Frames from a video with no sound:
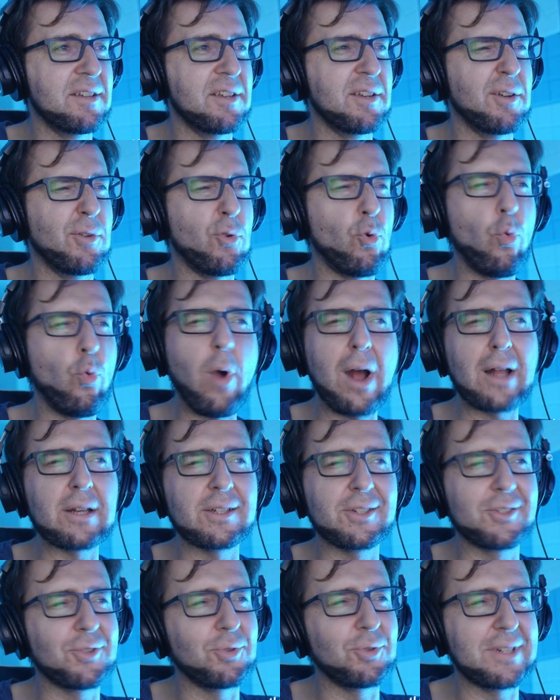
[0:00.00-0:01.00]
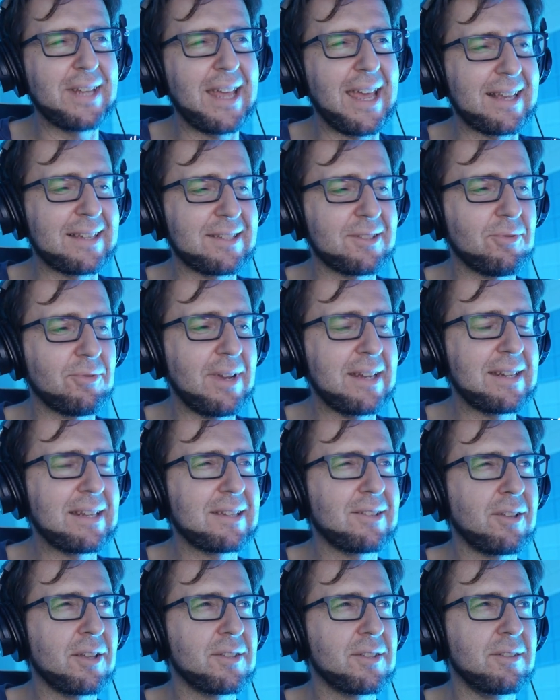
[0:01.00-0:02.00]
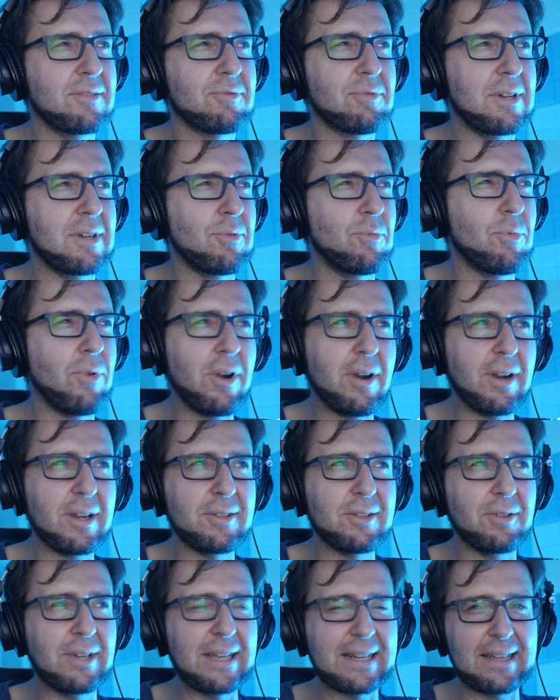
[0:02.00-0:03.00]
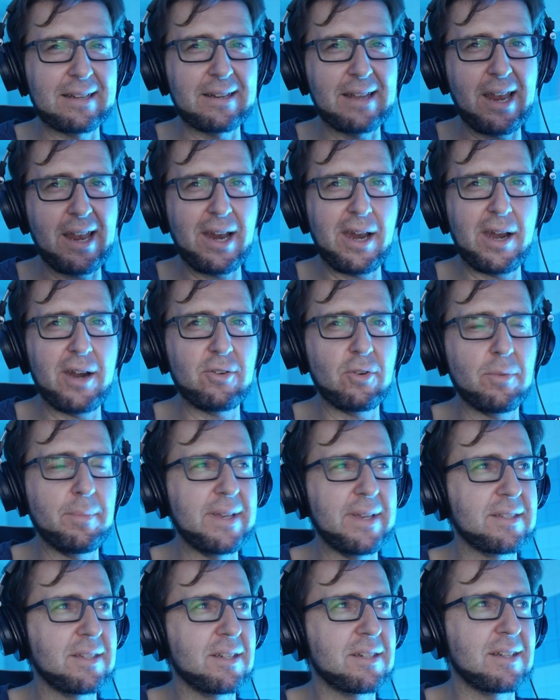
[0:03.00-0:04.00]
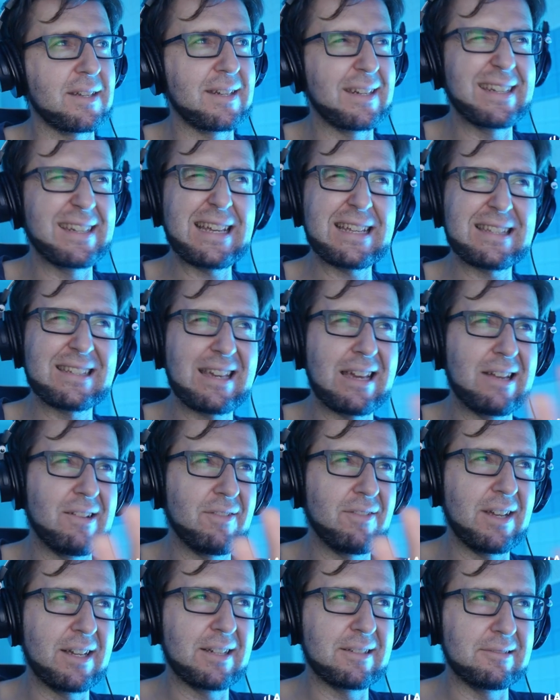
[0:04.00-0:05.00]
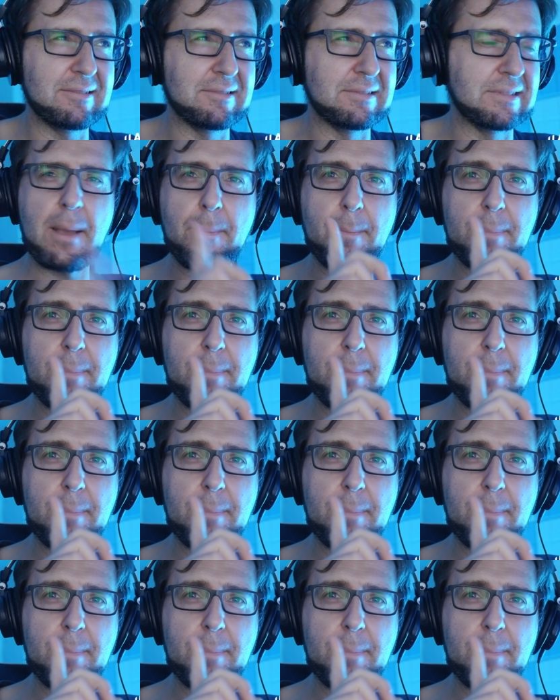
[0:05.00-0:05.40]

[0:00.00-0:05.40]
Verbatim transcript: one to text, right? That doesn't really work. You get an error message and that's kind of like, ooh.